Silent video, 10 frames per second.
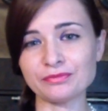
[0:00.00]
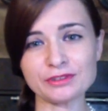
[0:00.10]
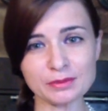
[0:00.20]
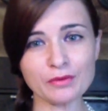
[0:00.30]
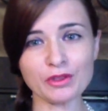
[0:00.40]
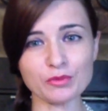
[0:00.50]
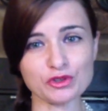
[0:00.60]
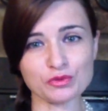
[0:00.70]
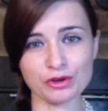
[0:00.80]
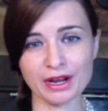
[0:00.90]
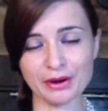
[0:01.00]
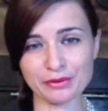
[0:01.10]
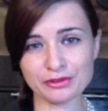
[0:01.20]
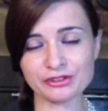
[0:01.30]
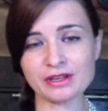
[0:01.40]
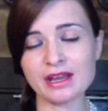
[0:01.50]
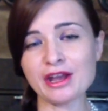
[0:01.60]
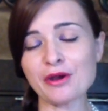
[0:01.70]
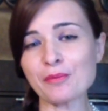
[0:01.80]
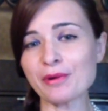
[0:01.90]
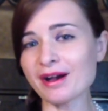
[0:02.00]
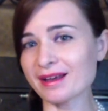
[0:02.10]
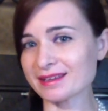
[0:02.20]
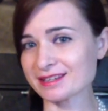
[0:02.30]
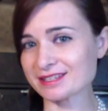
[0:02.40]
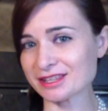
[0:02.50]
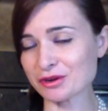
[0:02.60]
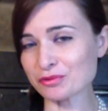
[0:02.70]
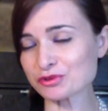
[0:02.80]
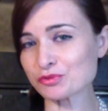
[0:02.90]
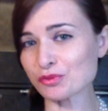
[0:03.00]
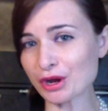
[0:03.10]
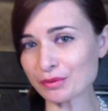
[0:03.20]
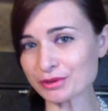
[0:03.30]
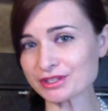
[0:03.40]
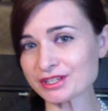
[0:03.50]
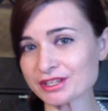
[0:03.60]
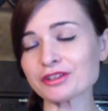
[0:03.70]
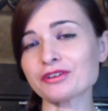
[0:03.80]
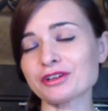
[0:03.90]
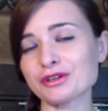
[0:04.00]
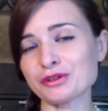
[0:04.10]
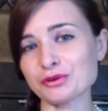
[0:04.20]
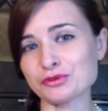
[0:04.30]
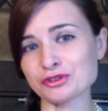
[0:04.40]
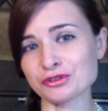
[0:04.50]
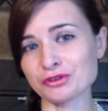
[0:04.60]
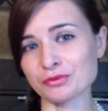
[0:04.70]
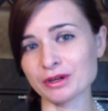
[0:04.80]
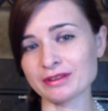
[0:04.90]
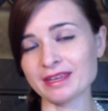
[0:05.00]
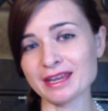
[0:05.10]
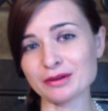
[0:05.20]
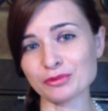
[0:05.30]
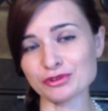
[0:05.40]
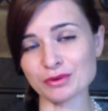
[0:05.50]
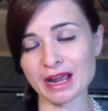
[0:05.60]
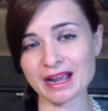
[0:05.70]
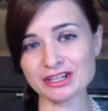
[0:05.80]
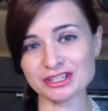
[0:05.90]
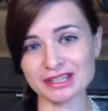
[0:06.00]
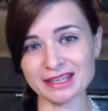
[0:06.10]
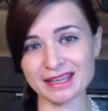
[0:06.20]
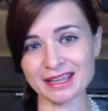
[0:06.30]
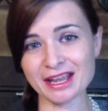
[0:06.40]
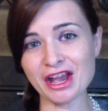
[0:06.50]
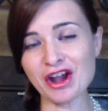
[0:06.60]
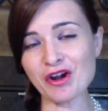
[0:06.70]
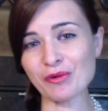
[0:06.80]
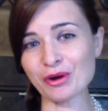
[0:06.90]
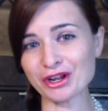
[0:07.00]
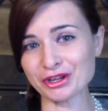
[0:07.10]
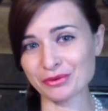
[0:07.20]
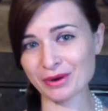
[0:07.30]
some of them just weren't out. But there was one particular enclosure where the animals were actually walking